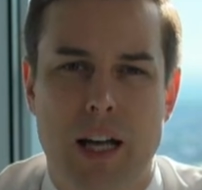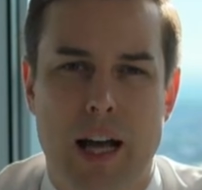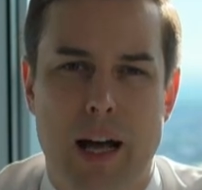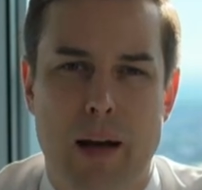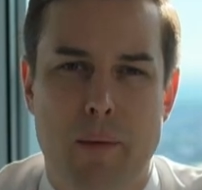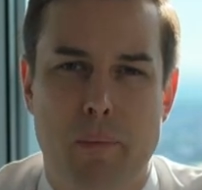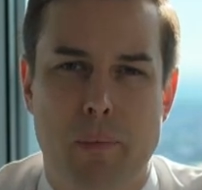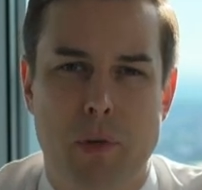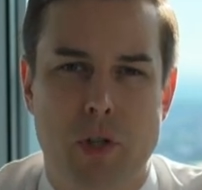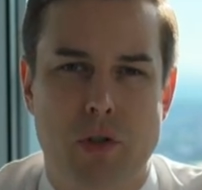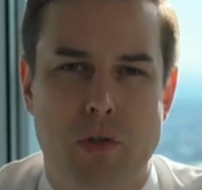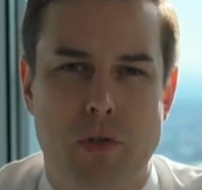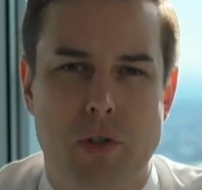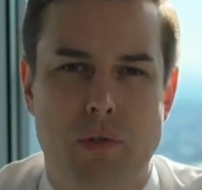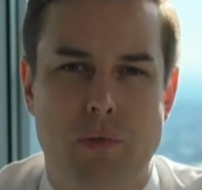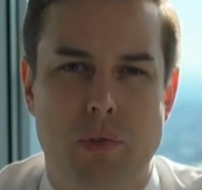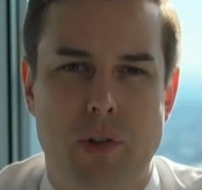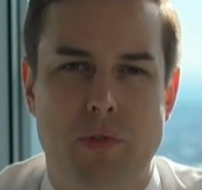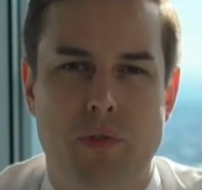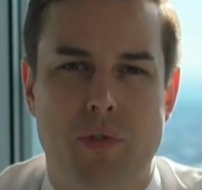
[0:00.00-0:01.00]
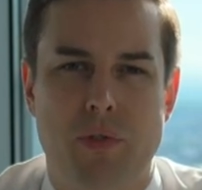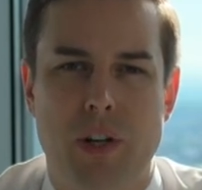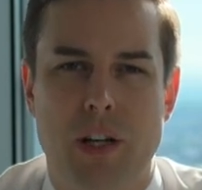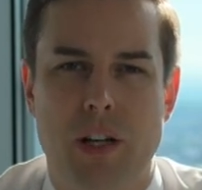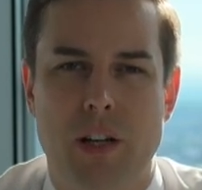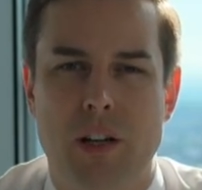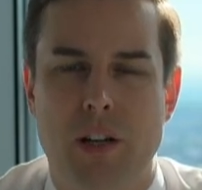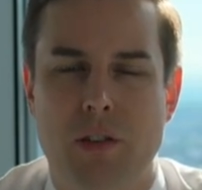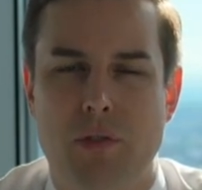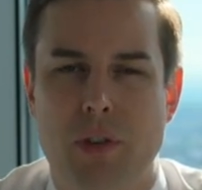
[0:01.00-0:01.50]
Um, should the ref uh,
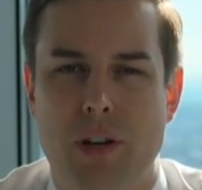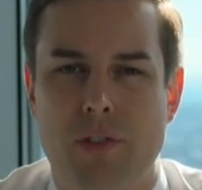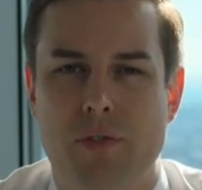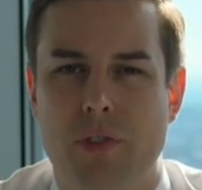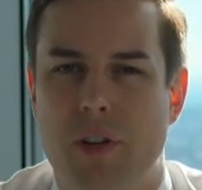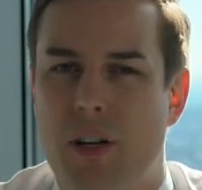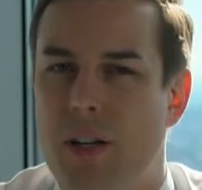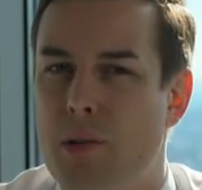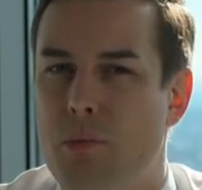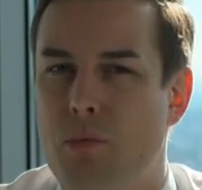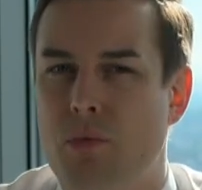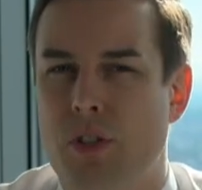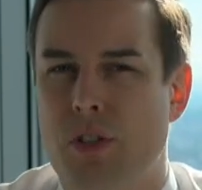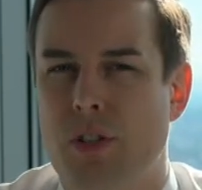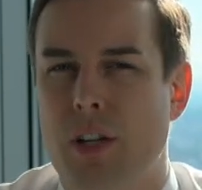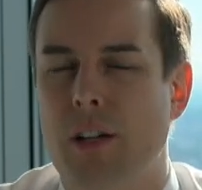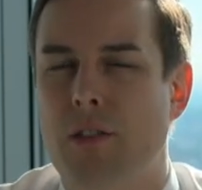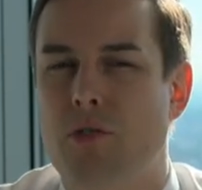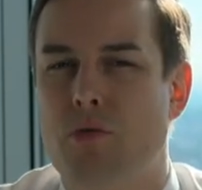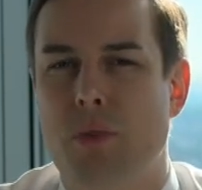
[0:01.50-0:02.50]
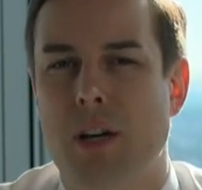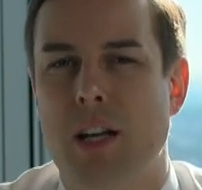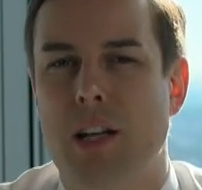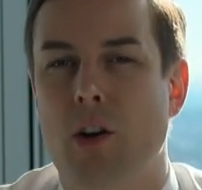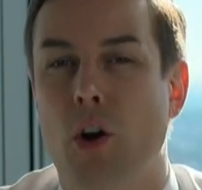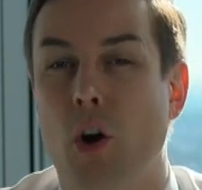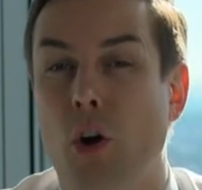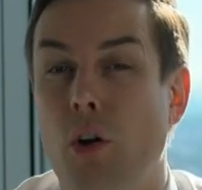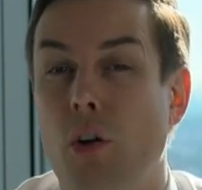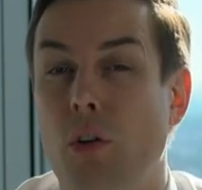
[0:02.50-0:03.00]
uh, referendum results really
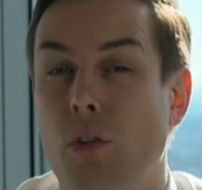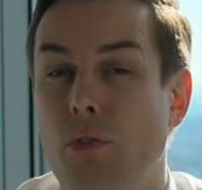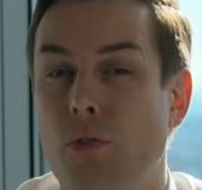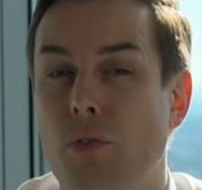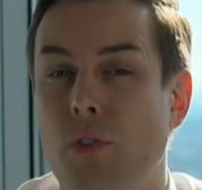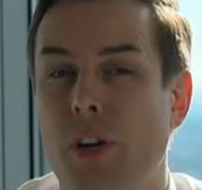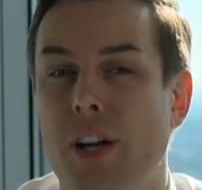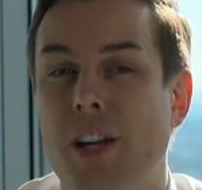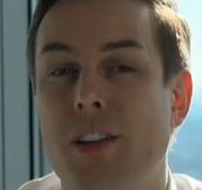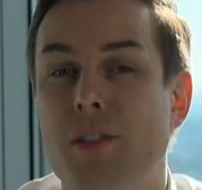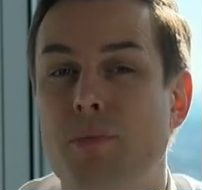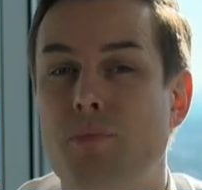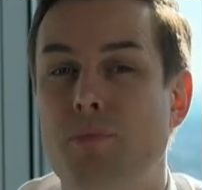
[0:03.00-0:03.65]
call for it.